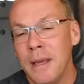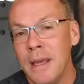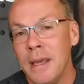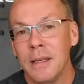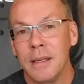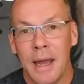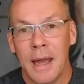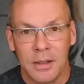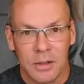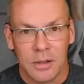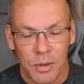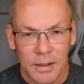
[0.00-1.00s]
Number 1
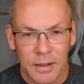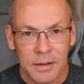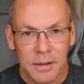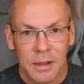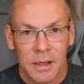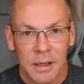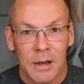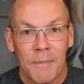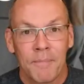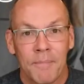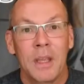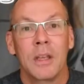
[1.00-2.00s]
would be
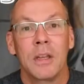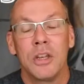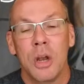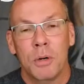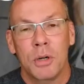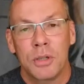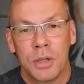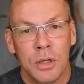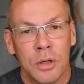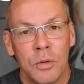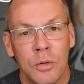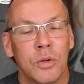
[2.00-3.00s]
night sweats.
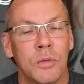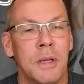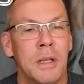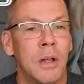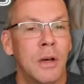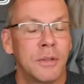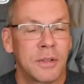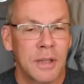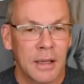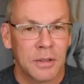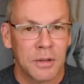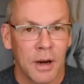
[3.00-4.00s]
Number 2
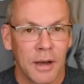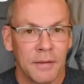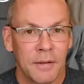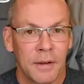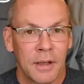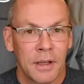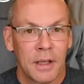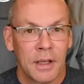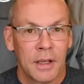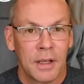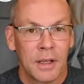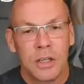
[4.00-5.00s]
would be low sex
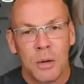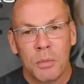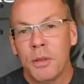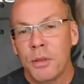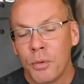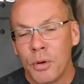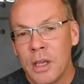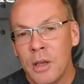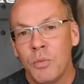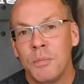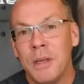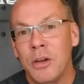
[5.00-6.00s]
drive. Number
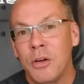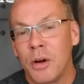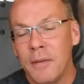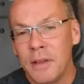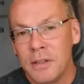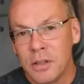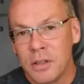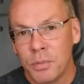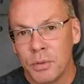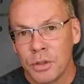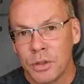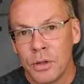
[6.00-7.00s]
3 would be craving
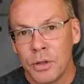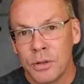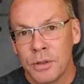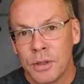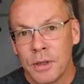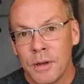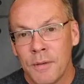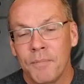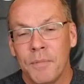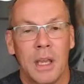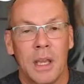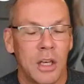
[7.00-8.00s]
simple sugars.
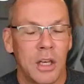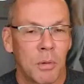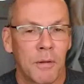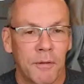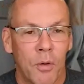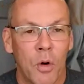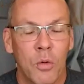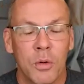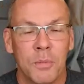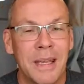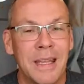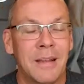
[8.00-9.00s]
And number 4
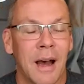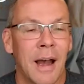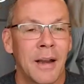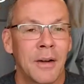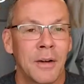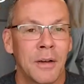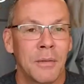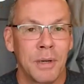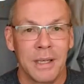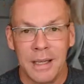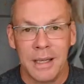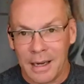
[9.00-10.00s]
would be tired
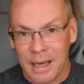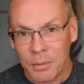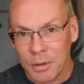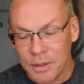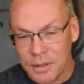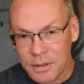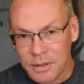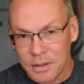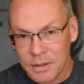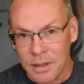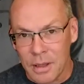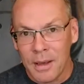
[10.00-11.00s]
but not able to
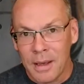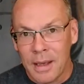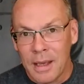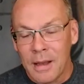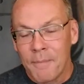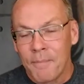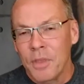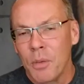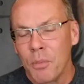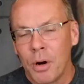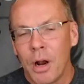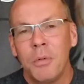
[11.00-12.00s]
sleep.
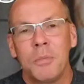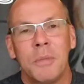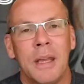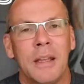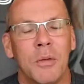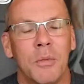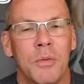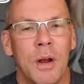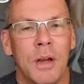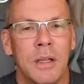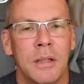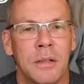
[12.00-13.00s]
The problem, Dan, that
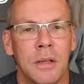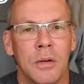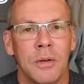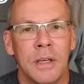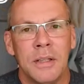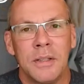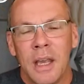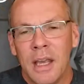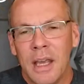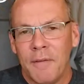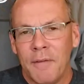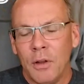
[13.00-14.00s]
we run into is
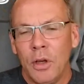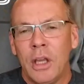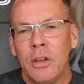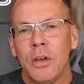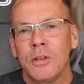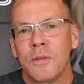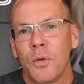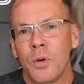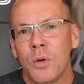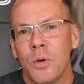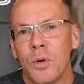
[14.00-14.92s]
if you look at those